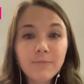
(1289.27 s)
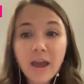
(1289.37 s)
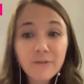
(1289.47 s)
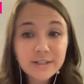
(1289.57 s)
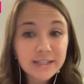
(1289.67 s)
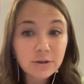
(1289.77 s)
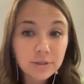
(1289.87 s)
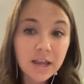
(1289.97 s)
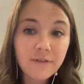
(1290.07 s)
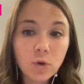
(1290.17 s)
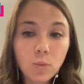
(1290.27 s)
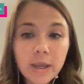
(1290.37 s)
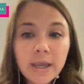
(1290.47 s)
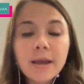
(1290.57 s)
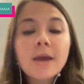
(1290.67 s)
every single day of the
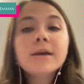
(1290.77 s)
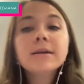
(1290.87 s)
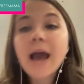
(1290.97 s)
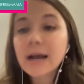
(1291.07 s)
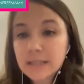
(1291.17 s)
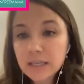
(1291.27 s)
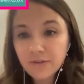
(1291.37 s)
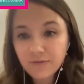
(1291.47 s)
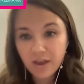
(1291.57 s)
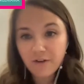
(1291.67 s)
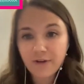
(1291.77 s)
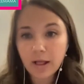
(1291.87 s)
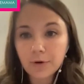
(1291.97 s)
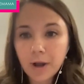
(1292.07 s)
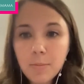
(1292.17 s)
week, asking if they have
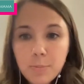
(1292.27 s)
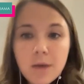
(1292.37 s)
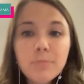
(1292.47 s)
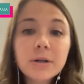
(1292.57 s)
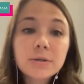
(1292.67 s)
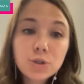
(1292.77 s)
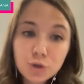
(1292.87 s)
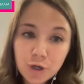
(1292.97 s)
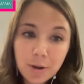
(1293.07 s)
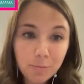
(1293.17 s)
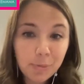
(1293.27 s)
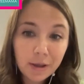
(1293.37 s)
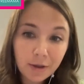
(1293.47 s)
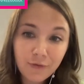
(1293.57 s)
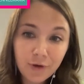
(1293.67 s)
followed up, but you shouldn't
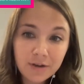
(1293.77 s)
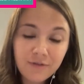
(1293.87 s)
be afraid to